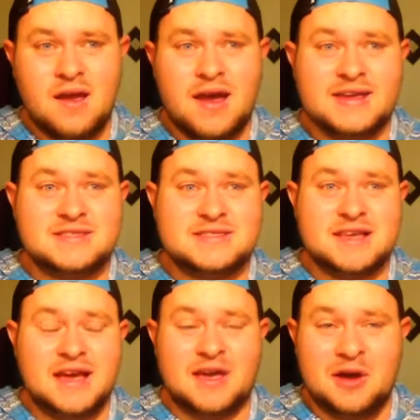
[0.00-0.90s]

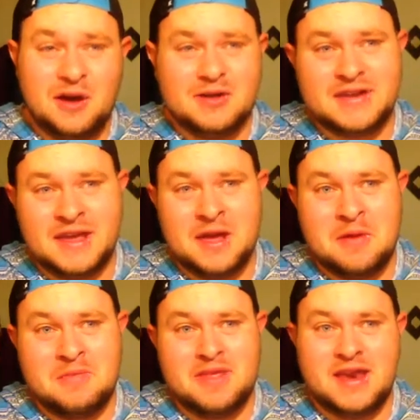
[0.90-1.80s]
I called
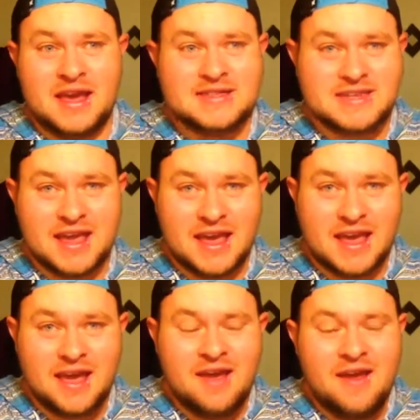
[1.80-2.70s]
him the next
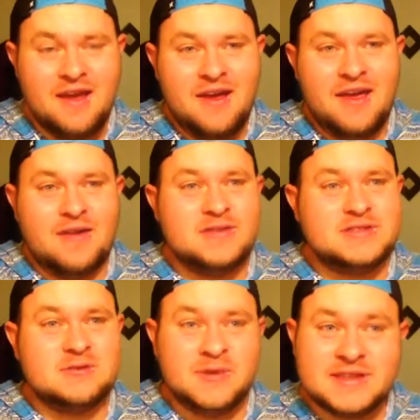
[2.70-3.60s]
day. It was
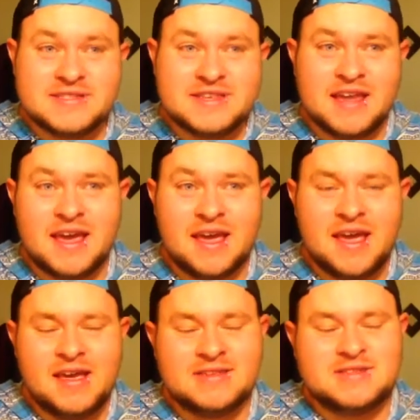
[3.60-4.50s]
the
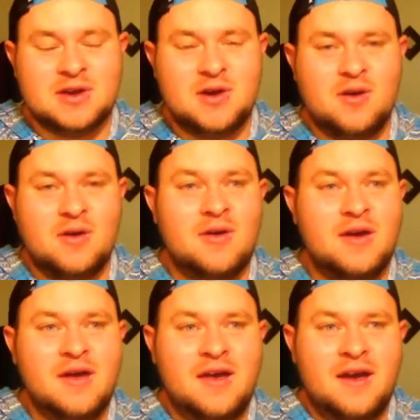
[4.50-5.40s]
Wednesday, so
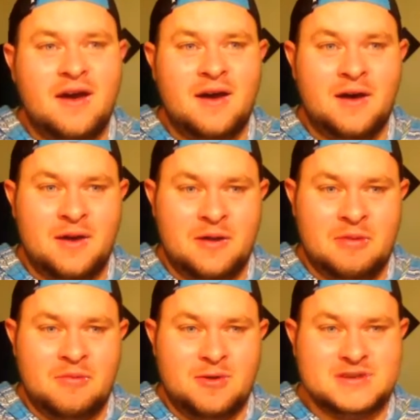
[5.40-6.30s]

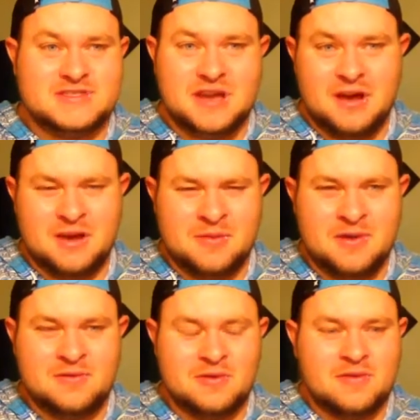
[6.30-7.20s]
we're just talking. We're
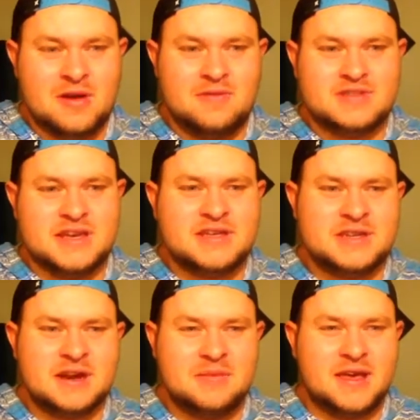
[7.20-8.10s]
having a normal
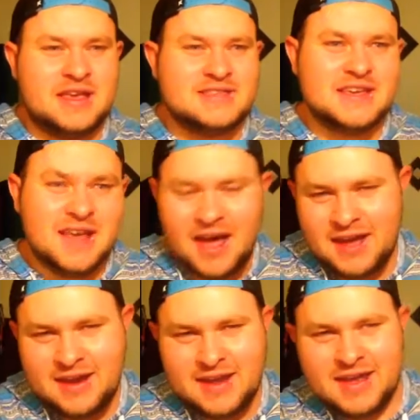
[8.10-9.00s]
conversation. I'm like, has he
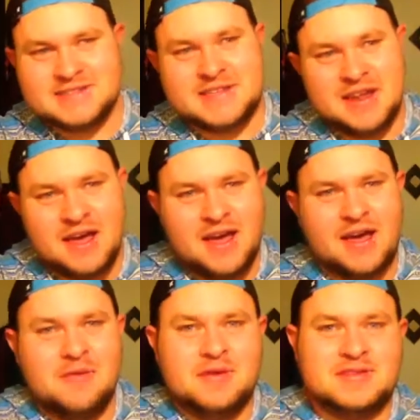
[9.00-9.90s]
gotten it? Has he
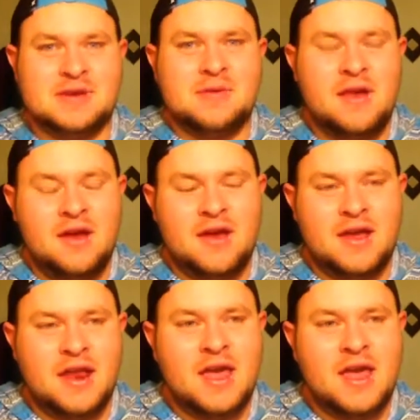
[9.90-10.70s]
not? What's going on?